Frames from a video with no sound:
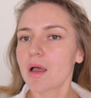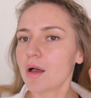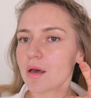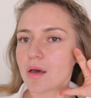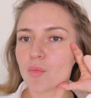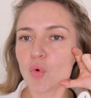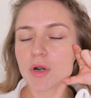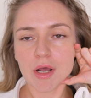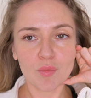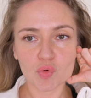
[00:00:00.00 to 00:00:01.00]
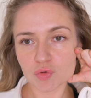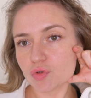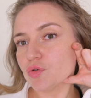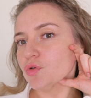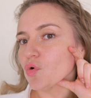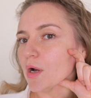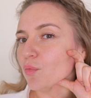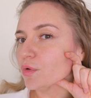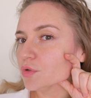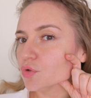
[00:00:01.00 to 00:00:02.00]
What I want you to do, I
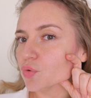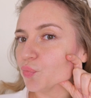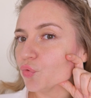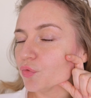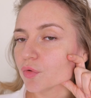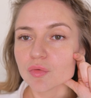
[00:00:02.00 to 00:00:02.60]
want you to put,